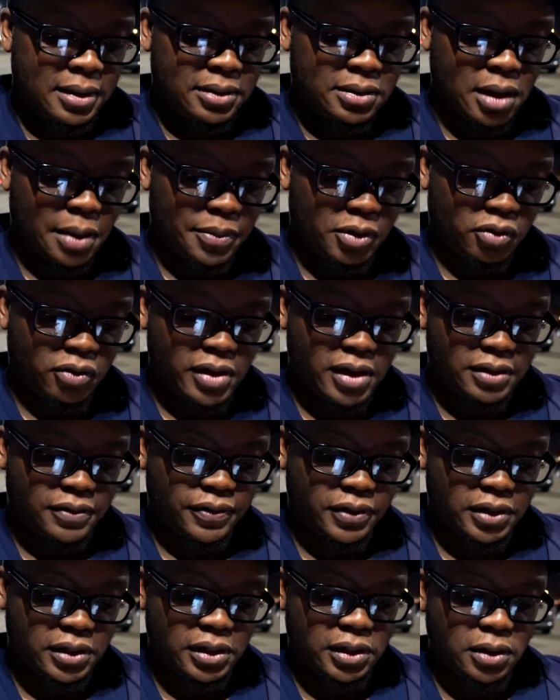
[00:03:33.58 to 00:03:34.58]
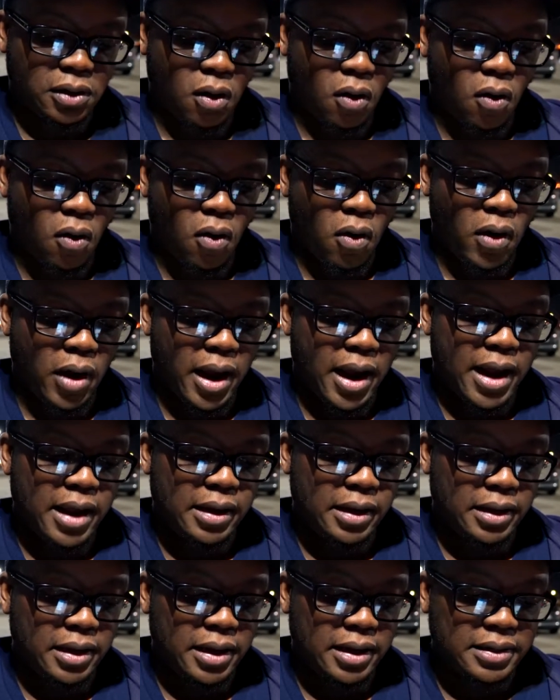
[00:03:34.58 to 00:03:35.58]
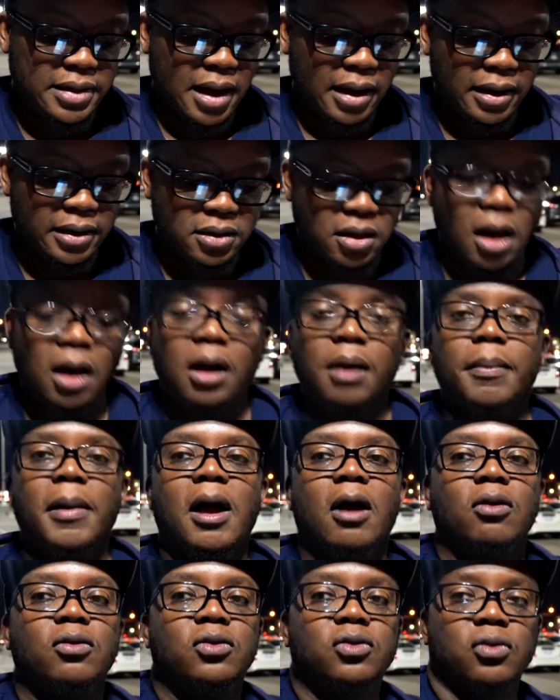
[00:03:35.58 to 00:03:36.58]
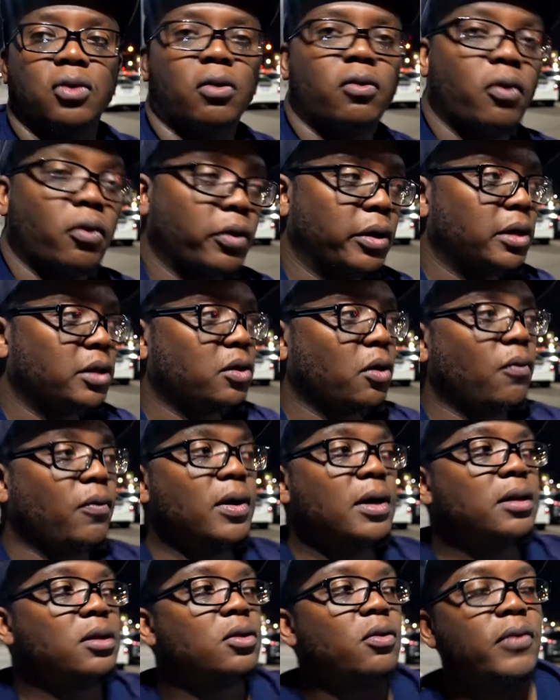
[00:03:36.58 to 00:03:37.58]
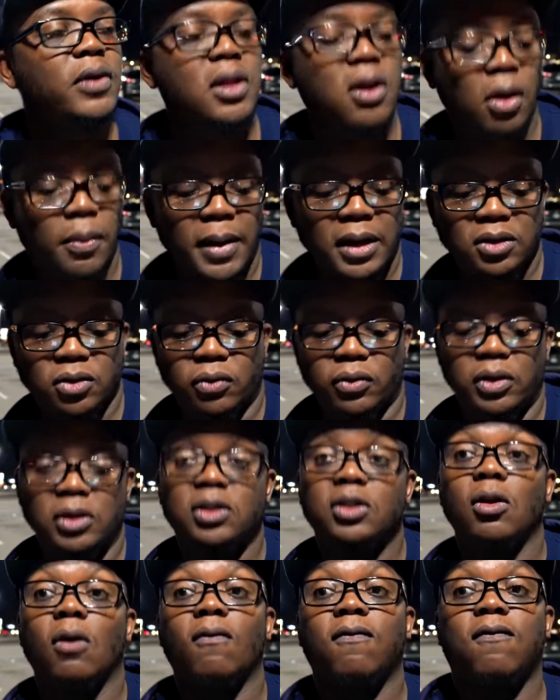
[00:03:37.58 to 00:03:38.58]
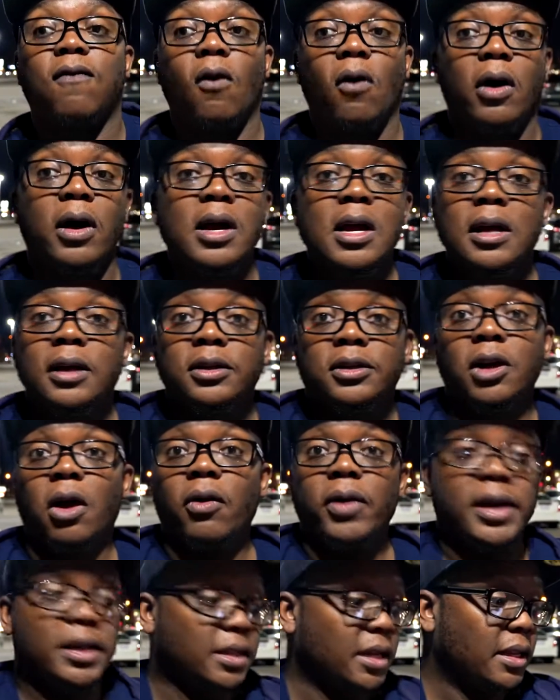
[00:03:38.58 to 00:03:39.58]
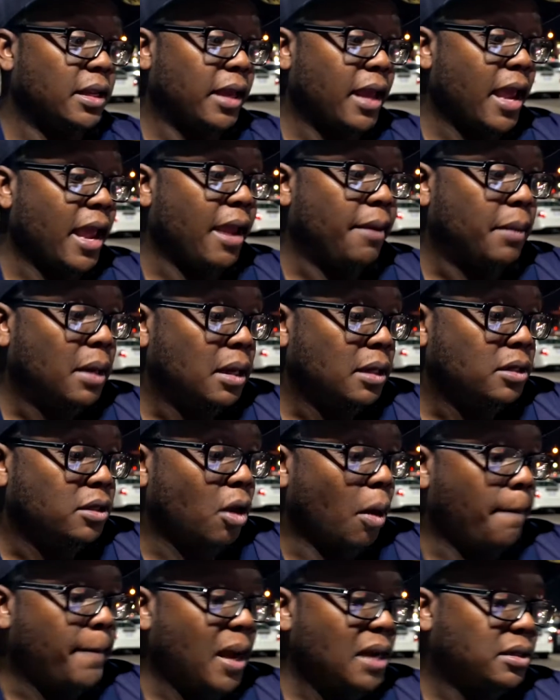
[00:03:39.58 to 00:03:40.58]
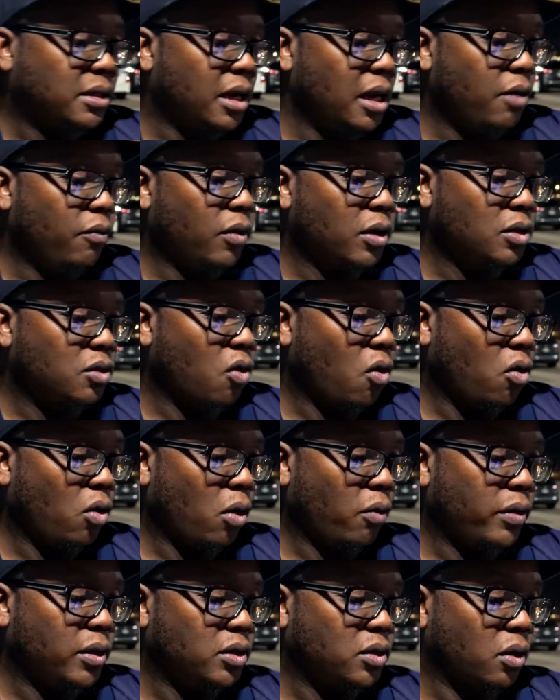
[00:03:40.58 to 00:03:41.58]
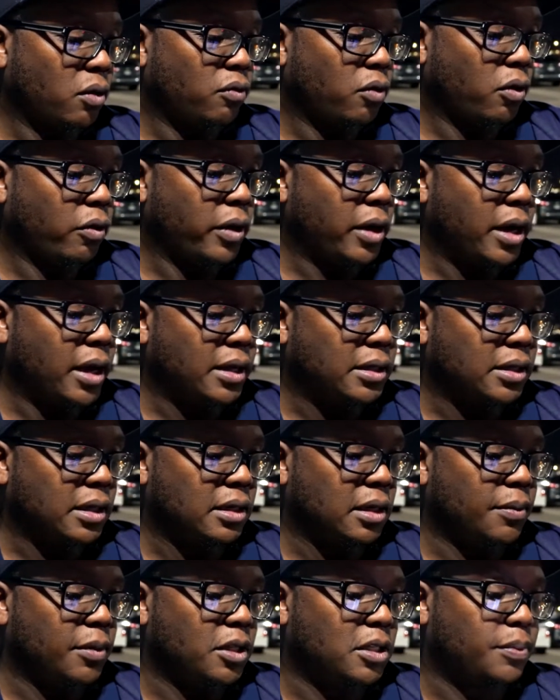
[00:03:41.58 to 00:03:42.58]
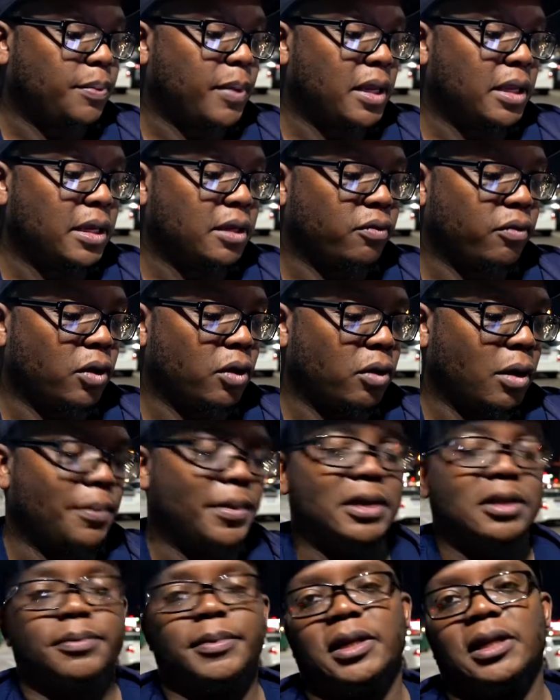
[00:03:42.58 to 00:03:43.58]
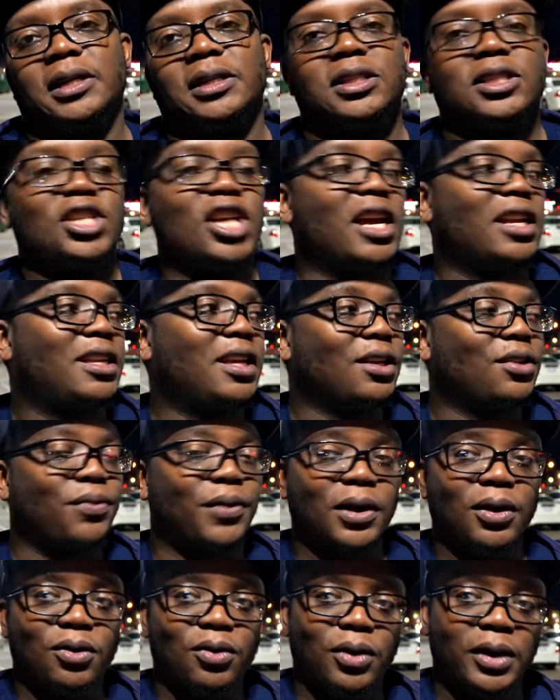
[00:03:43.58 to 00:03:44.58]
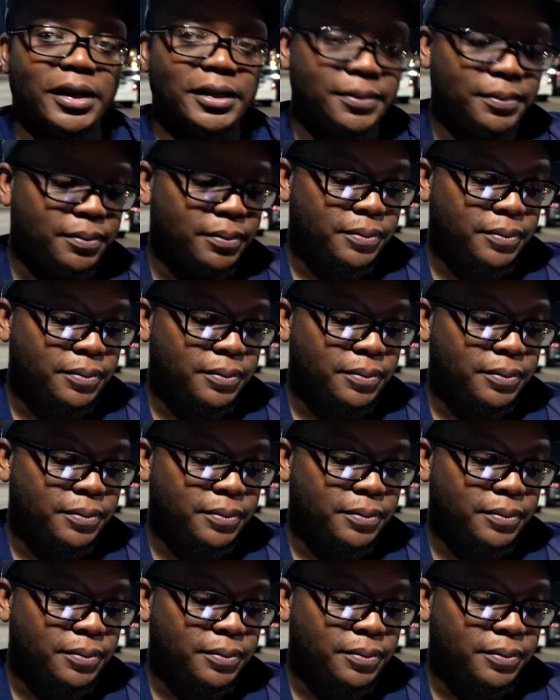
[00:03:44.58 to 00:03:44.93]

so I'm gonna transfer all eight of these. Now let's talk about Zorua. So what do we know about Zorua so far? So it's in the game. So basically what's going on with Zorua is that, let me spin this real, I mean spin this, check this real quick.